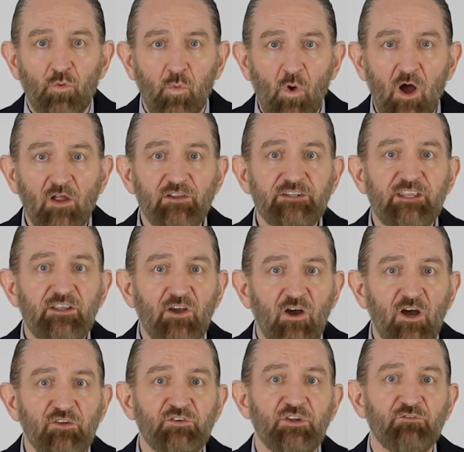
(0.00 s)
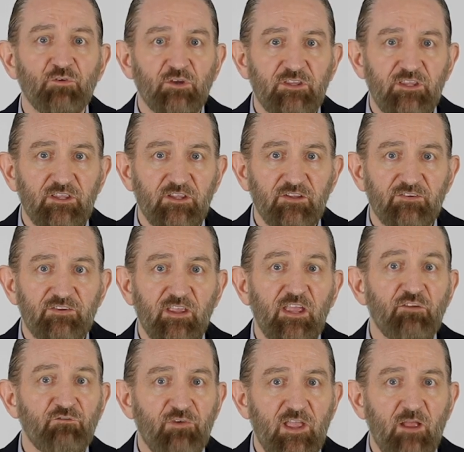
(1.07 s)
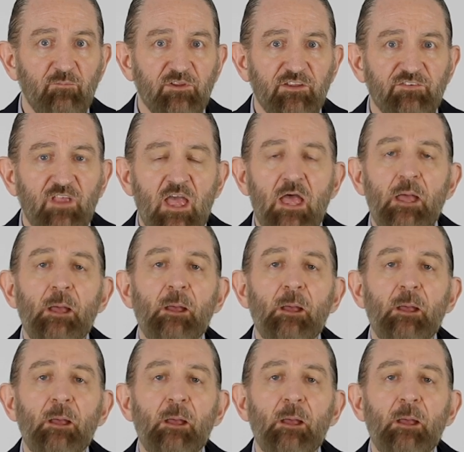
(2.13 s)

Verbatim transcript: quality content for kids and families,